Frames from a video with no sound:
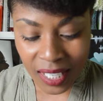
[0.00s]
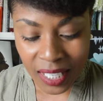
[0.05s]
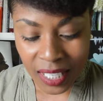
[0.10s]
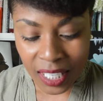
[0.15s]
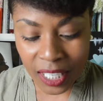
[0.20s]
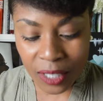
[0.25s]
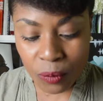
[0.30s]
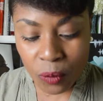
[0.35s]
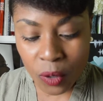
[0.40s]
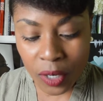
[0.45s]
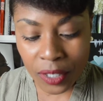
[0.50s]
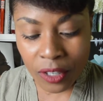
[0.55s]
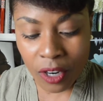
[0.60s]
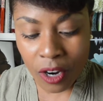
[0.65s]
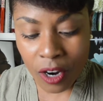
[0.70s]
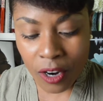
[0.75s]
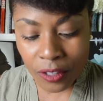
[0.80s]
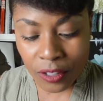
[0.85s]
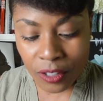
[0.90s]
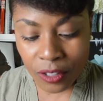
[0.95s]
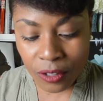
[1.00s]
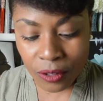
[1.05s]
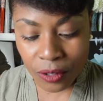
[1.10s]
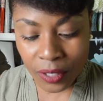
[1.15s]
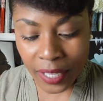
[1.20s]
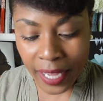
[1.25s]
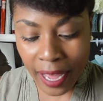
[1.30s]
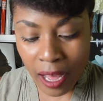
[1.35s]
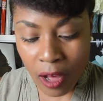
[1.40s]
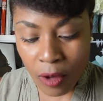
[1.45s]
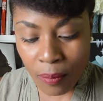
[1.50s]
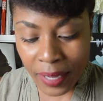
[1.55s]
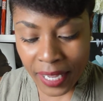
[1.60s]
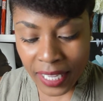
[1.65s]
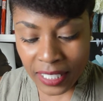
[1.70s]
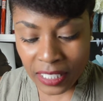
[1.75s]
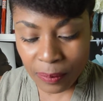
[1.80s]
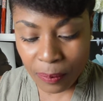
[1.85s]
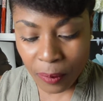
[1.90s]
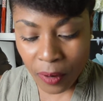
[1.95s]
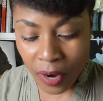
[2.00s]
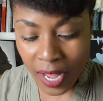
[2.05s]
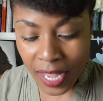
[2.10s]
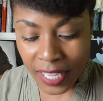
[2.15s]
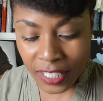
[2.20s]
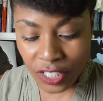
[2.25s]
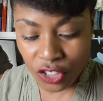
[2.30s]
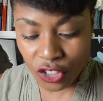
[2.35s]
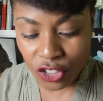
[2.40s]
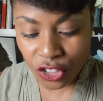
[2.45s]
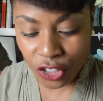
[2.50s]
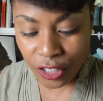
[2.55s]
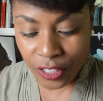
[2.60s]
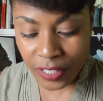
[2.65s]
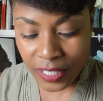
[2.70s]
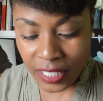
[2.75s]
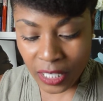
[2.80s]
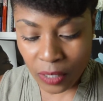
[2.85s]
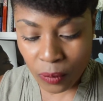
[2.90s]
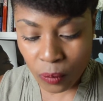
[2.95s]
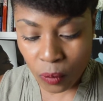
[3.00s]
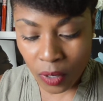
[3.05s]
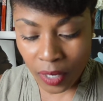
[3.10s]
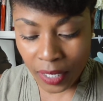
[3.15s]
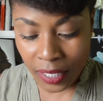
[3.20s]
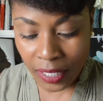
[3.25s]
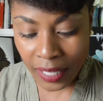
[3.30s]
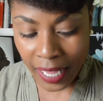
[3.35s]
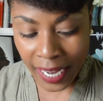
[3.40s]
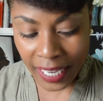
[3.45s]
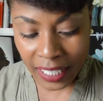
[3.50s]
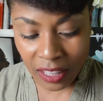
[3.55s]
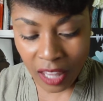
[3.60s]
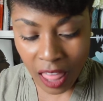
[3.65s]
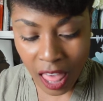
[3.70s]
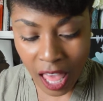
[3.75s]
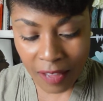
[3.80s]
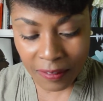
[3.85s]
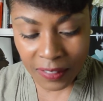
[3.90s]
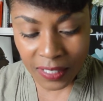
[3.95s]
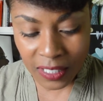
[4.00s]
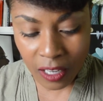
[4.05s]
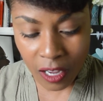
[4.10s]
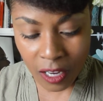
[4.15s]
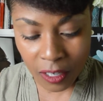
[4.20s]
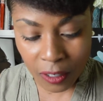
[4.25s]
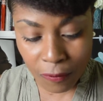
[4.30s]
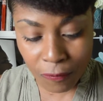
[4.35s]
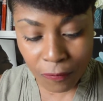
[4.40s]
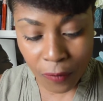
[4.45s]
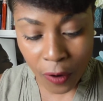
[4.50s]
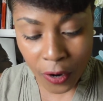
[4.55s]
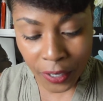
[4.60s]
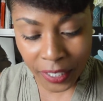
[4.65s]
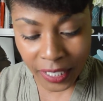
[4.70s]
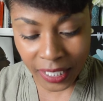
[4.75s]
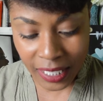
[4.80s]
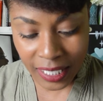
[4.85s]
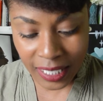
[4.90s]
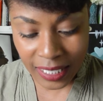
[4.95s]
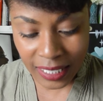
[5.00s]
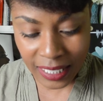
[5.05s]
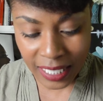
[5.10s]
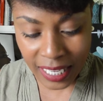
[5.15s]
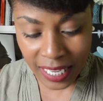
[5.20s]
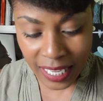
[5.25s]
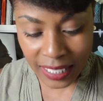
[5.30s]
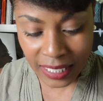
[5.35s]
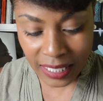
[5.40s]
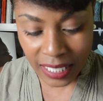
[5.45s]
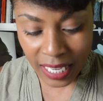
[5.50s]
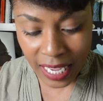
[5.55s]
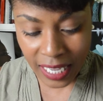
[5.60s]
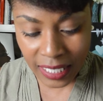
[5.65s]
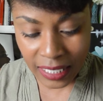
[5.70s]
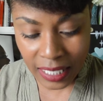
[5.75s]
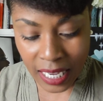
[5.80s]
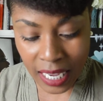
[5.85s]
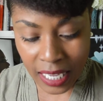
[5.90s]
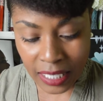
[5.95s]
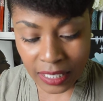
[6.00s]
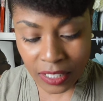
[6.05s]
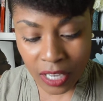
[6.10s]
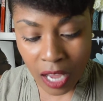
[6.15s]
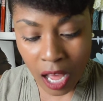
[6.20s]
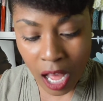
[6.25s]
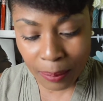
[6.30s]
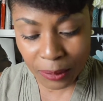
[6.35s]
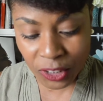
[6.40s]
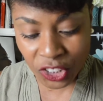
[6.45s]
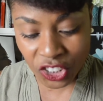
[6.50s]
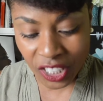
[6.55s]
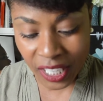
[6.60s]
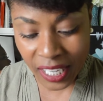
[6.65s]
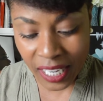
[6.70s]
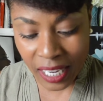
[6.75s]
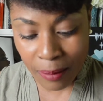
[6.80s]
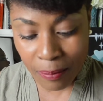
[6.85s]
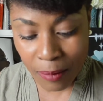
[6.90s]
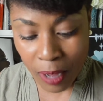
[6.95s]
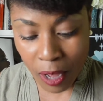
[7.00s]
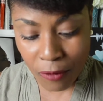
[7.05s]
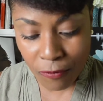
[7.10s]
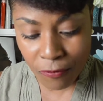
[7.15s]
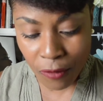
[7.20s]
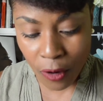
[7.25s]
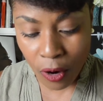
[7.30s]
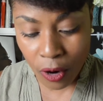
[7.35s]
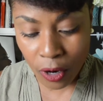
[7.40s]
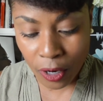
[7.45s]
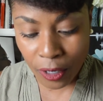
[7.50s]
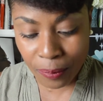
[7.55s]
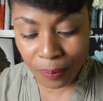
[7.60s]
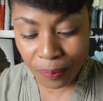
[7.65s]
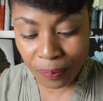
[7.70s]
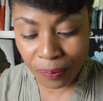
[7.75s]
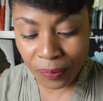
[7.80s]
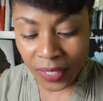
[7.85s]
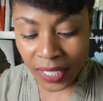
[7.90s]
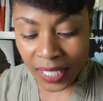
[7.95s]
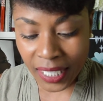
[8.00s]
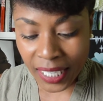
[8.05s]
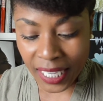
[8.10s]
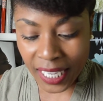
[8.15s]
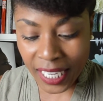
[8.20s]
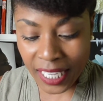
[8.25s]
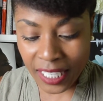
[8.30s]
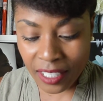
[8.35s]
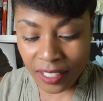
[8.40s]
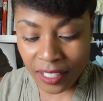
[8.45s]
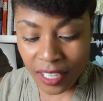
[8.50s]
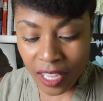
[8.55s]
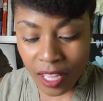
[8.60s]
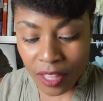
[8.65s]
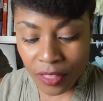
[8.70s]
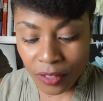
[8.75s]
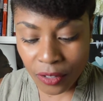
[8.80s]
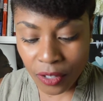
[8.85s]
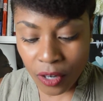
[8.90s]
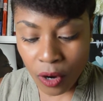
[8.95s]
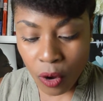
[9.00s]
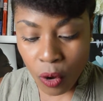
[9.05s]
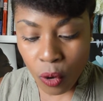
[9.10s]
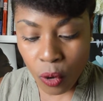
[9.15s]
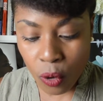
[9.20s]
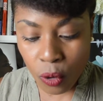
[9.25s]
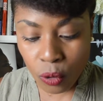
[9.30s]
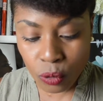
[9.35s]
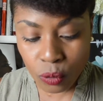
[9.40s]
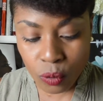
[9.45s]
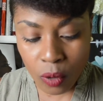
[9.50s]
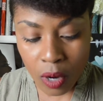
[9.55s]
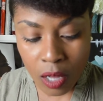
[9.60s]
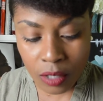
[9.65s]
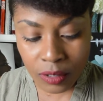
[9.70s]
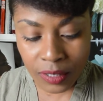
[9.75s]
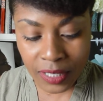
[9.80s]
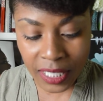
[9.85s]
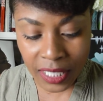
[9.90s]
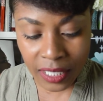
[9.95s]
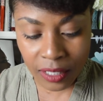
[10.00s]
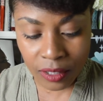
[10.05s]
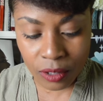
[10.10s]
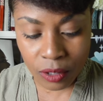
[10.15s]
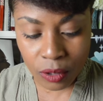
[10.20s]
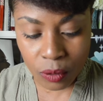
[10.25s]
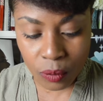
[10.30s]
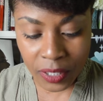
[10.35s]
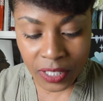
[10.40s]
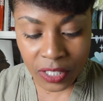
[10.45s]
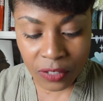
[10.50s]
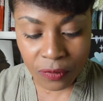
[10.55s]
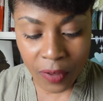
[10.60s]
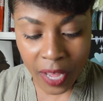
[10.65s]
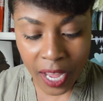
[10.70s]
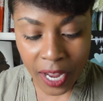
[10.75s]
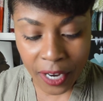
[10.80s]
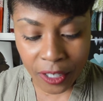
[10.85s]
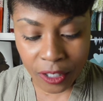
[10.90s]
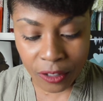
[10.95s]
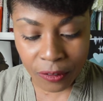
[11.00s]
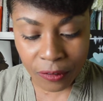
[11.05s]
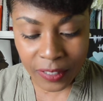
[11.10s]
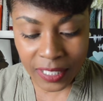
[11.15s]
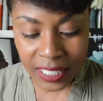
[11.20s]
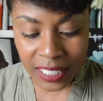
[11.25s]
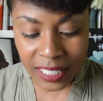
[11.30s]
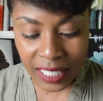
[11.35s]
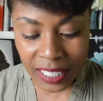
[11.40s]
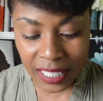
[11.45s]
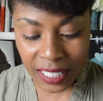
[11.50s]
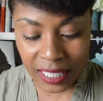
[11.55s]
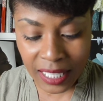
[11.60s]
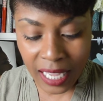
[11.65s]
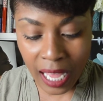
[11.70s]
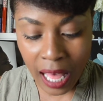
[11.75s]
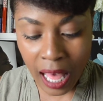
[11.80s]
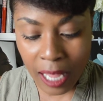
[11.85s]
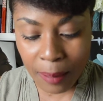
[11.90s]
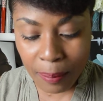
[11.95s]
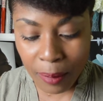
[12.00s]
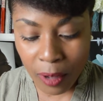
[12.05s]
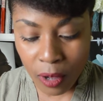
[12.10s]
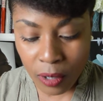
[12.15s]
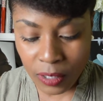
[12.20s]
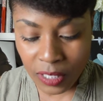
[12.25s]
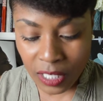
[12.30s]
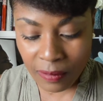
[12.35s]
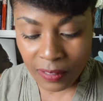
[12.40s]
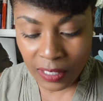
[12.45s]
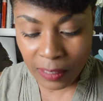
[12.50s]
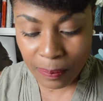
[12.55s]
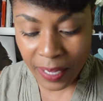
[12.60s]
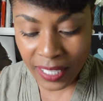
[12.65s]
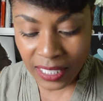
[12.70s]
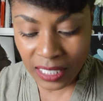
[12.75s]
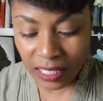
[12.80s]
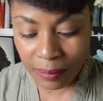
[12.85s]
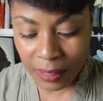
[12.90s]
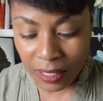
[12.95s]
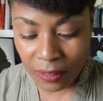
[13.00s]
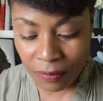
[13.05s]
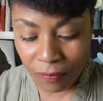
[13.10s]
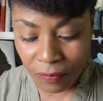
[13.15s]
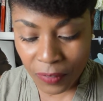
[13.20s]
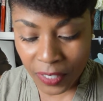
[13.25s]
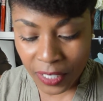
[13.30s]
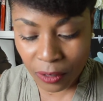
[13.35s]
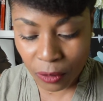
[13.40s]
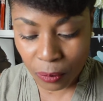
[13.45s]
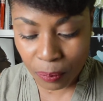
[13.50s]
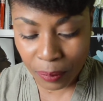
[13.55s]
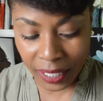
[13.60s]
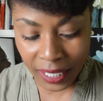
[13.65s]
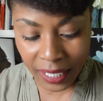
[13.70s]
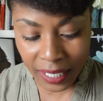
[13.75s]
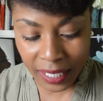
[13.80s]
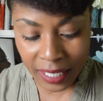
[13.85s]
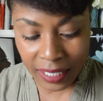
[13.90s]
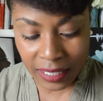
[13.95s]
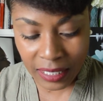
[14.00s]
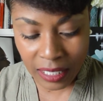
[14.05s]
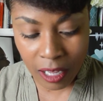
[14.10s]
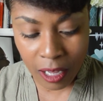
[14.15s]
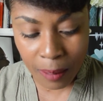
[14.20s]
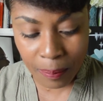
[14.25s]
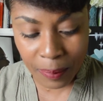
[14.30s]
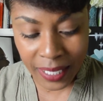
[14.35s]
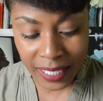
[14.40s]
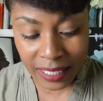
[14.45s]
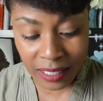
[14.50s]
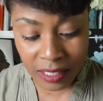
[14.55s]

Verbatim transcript: In one article, Cowman's prize jersey won a livestock farting contest at Topsham Farm. In another, Old Raw Deal was fired for sticking the eyeballs of specimen fetal pigs up his